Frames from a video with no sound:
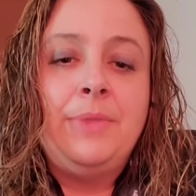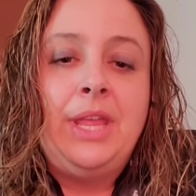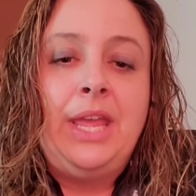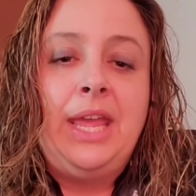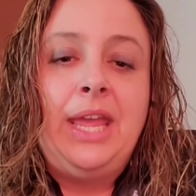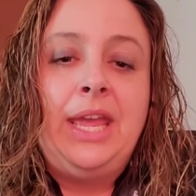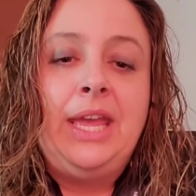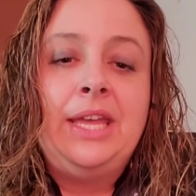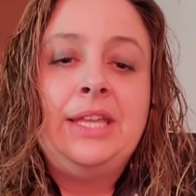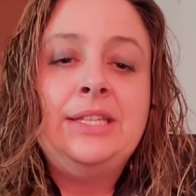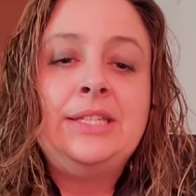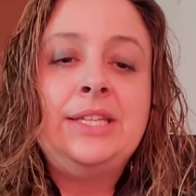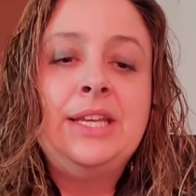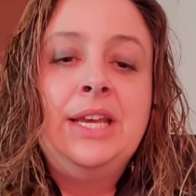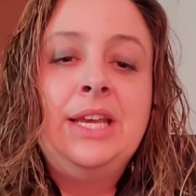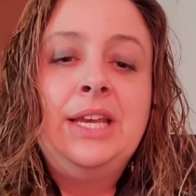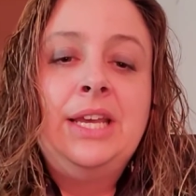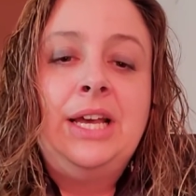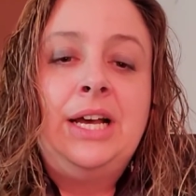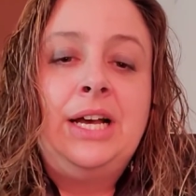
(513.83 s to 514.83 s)
And
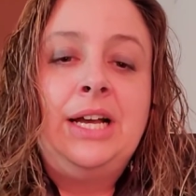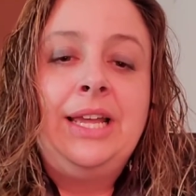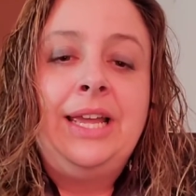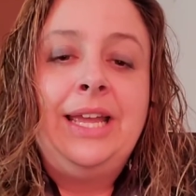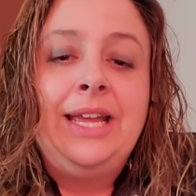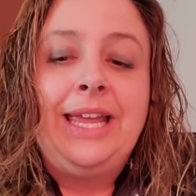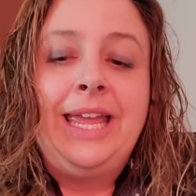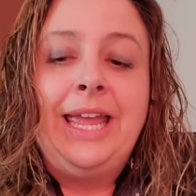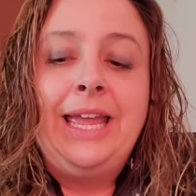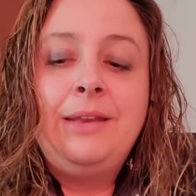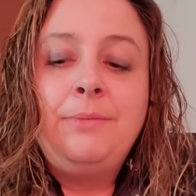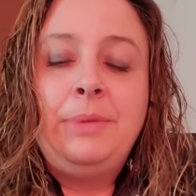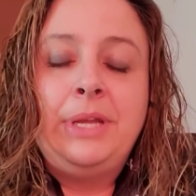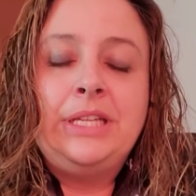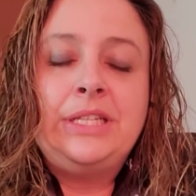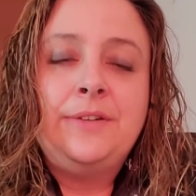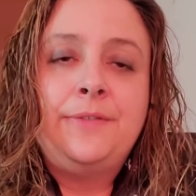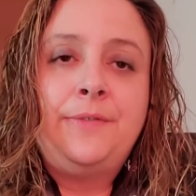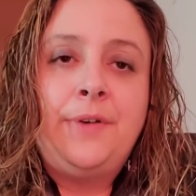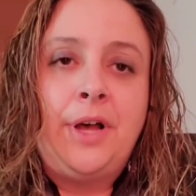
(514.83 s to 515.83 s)
it can be
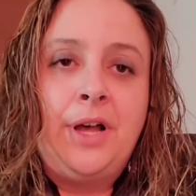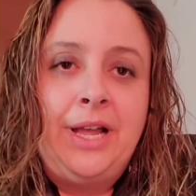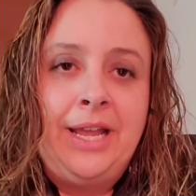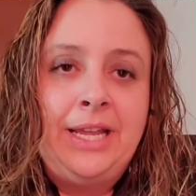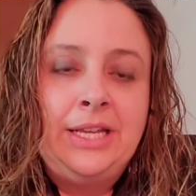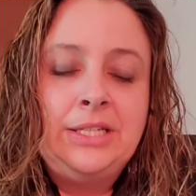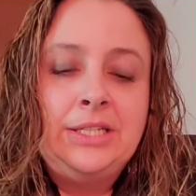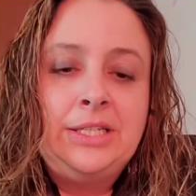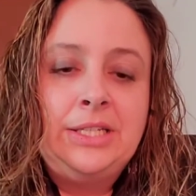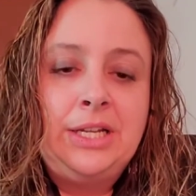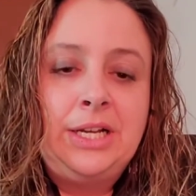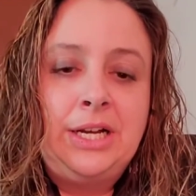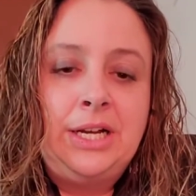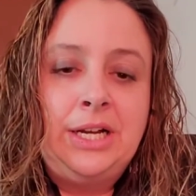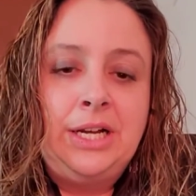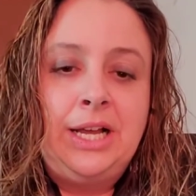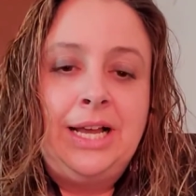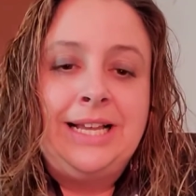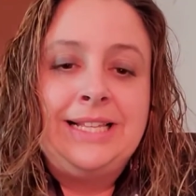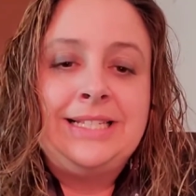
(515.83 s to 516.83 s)
defined
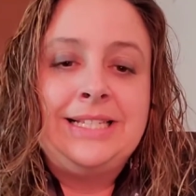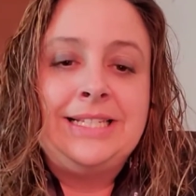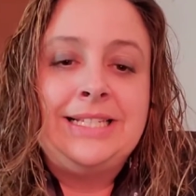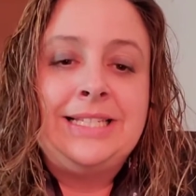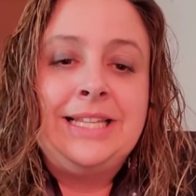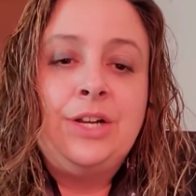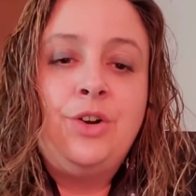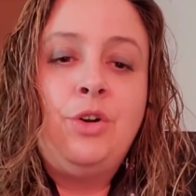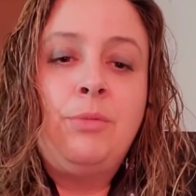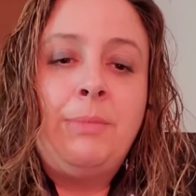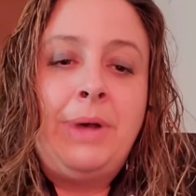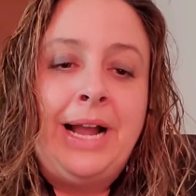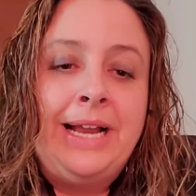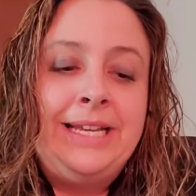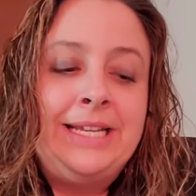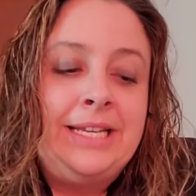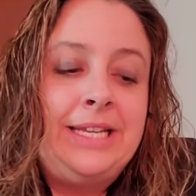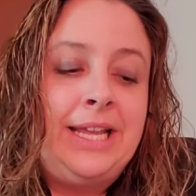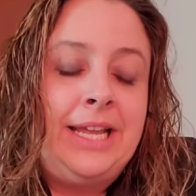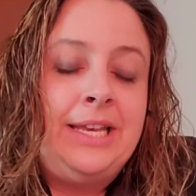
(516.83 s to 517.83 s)
as a
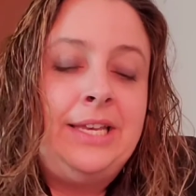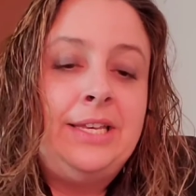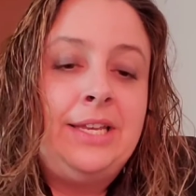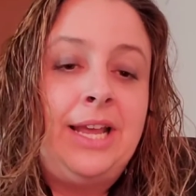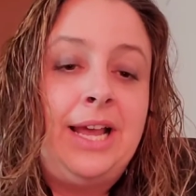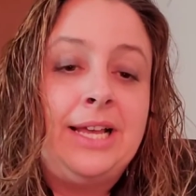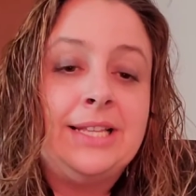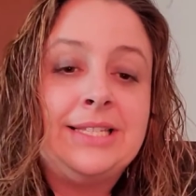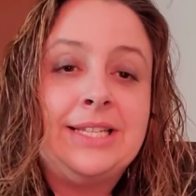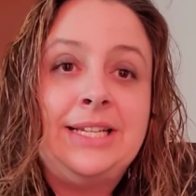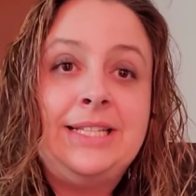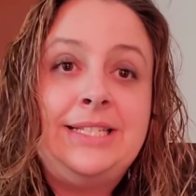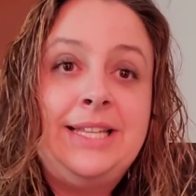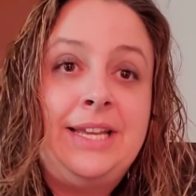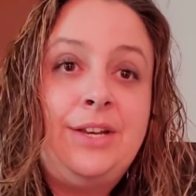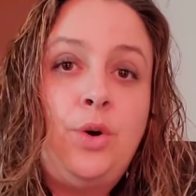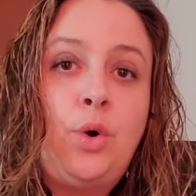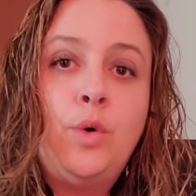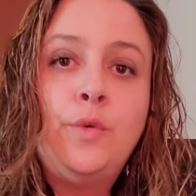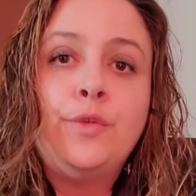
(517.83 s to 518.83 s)
single-minded and, as I
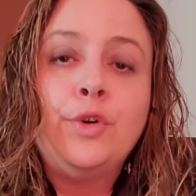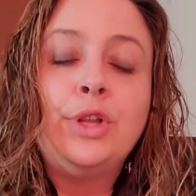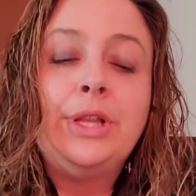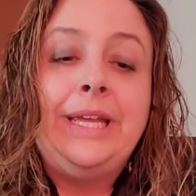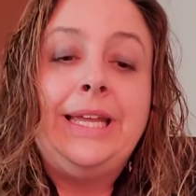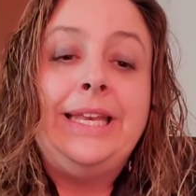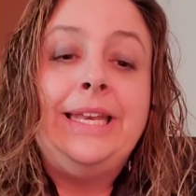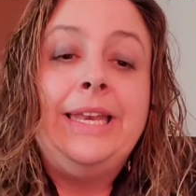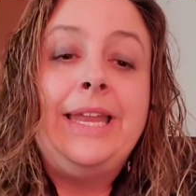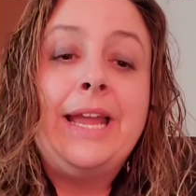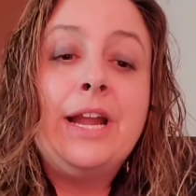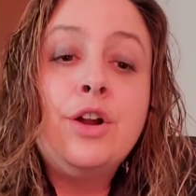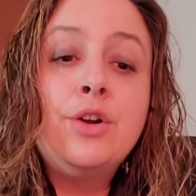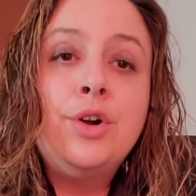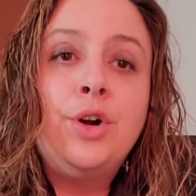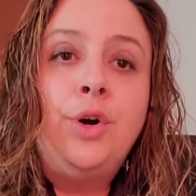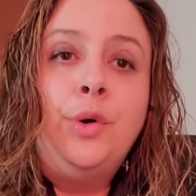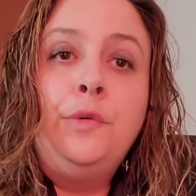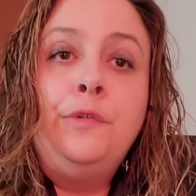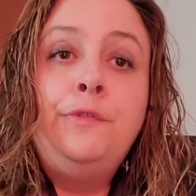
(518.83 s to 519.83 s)
said, overly
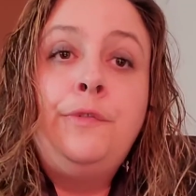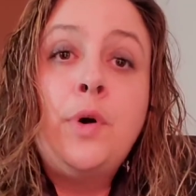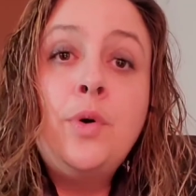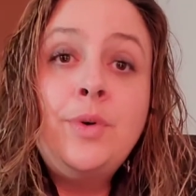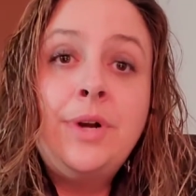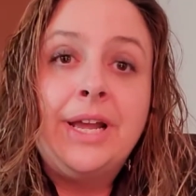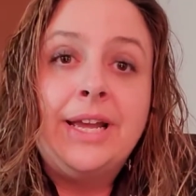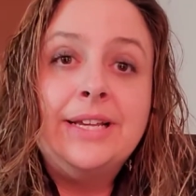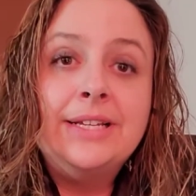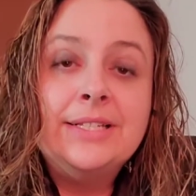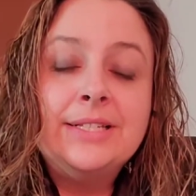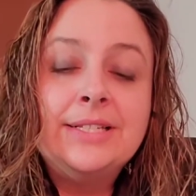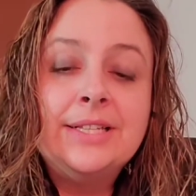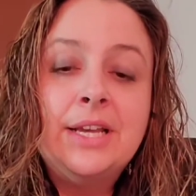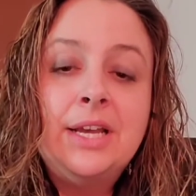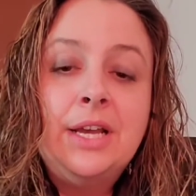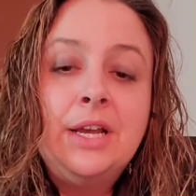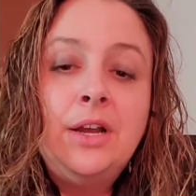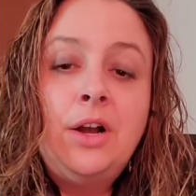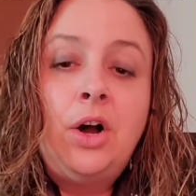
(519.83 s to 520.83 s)
narrow focus
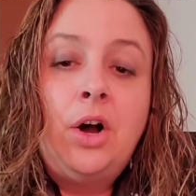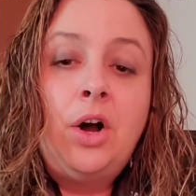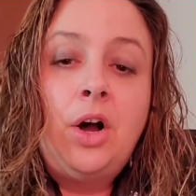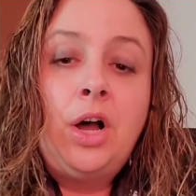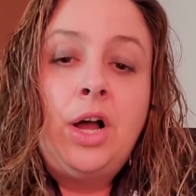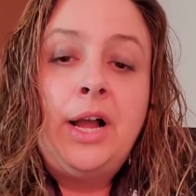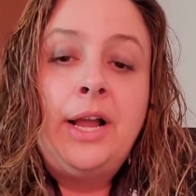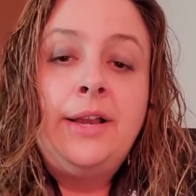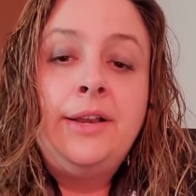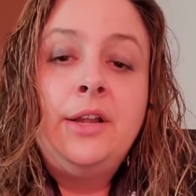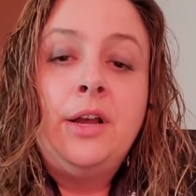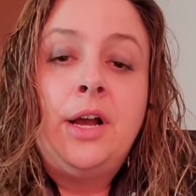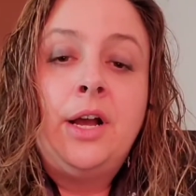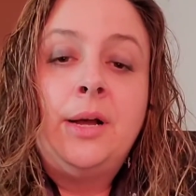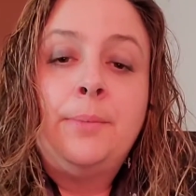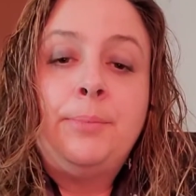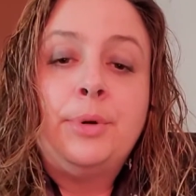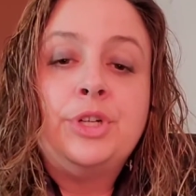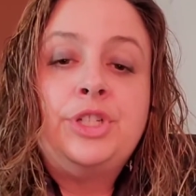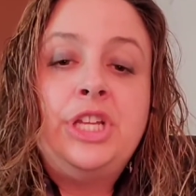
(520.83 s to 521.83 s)
on
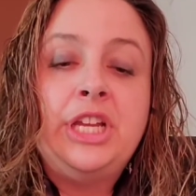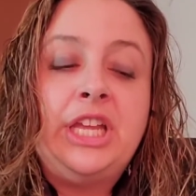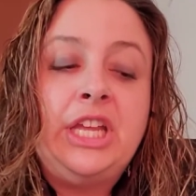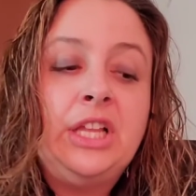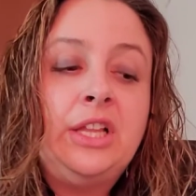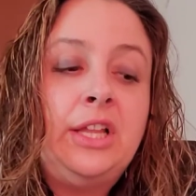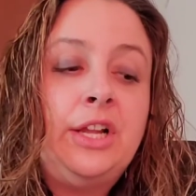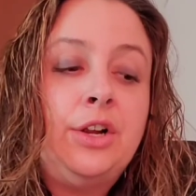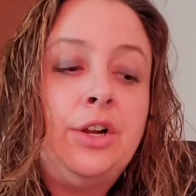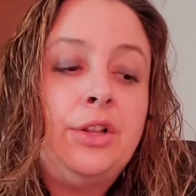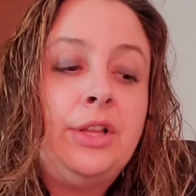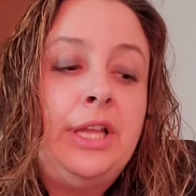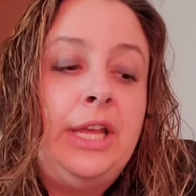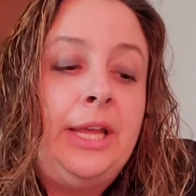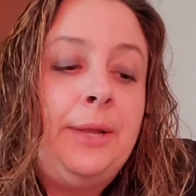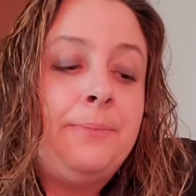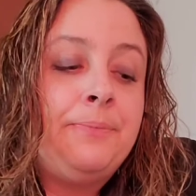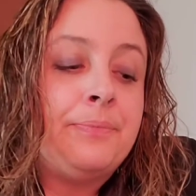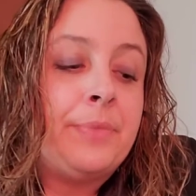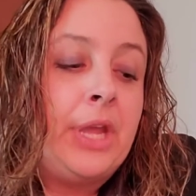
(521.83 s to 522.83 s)
a
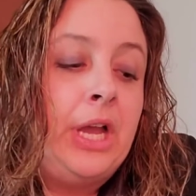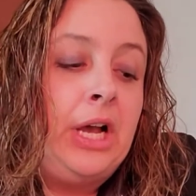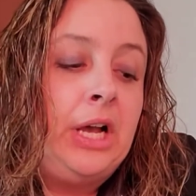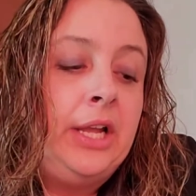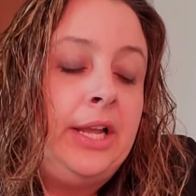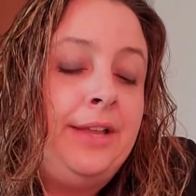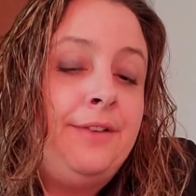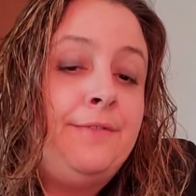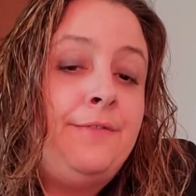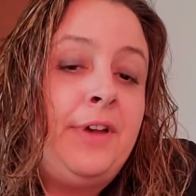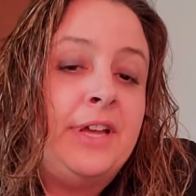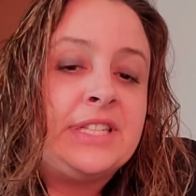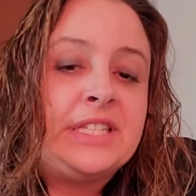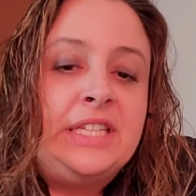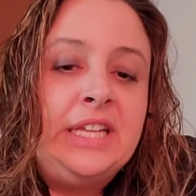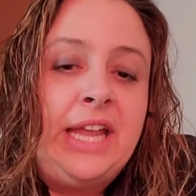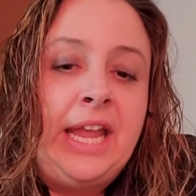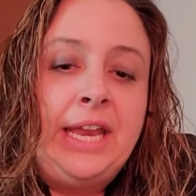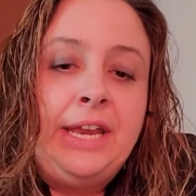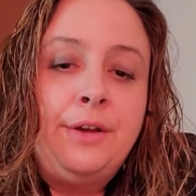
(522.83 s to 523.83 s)
particularly
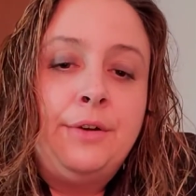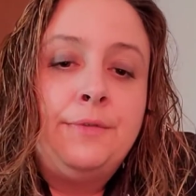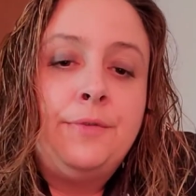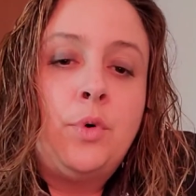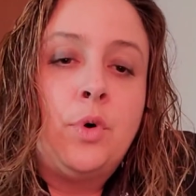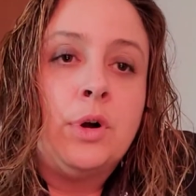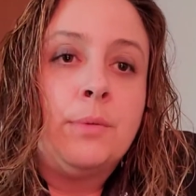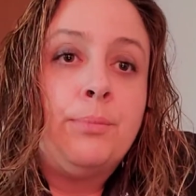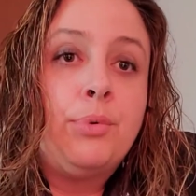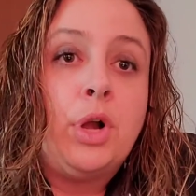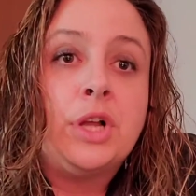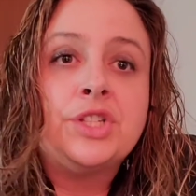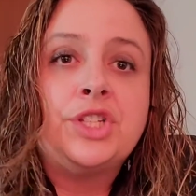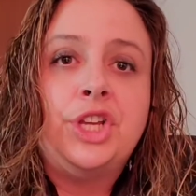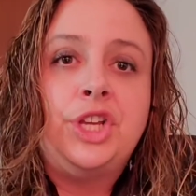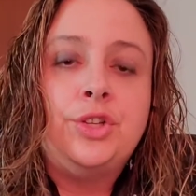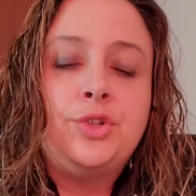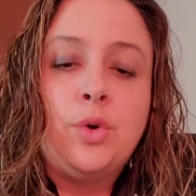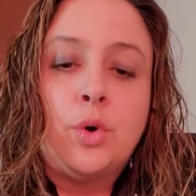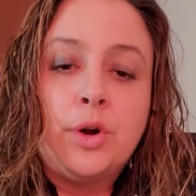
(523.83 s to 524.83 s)
investigative or
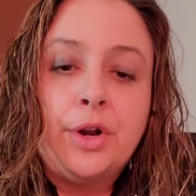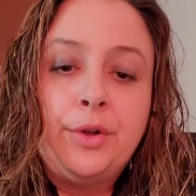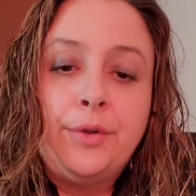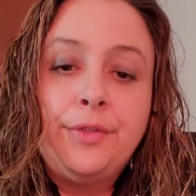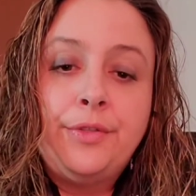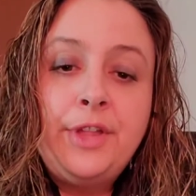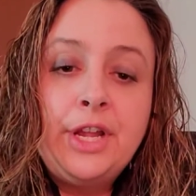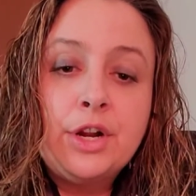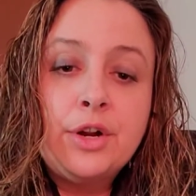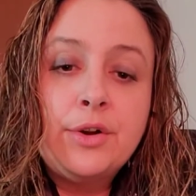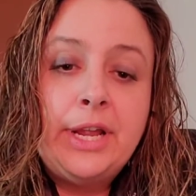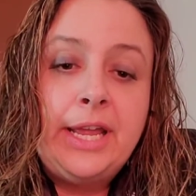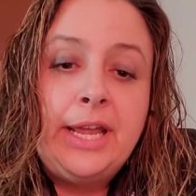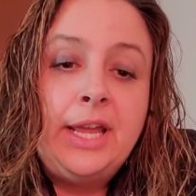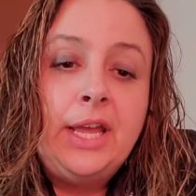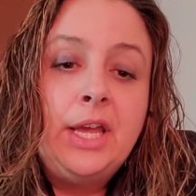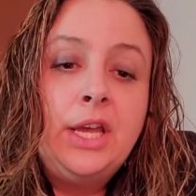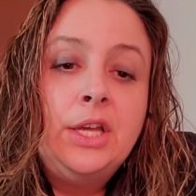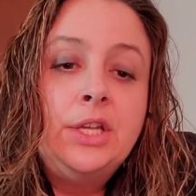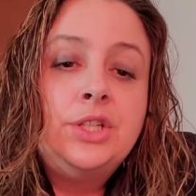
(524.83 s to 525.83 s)
prosecutorial theory,